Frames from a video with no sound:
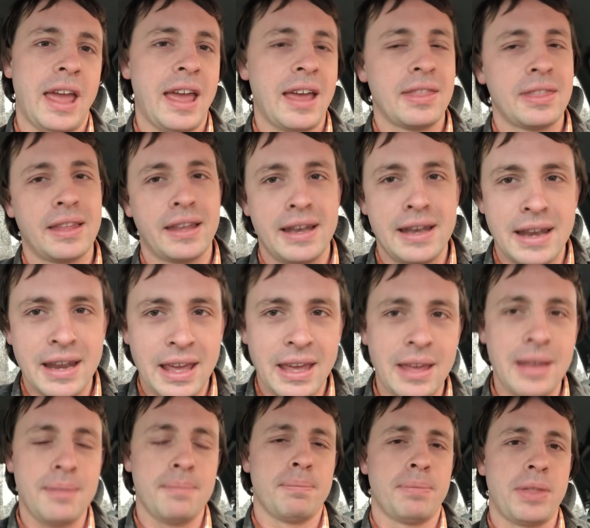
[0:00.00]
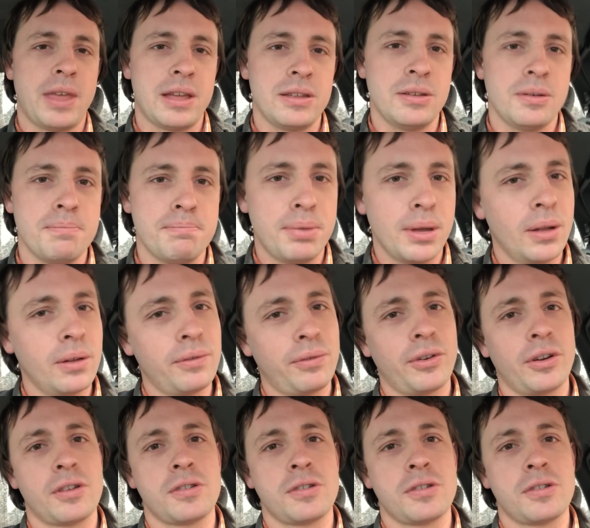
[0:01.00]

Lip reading: And the name that you build for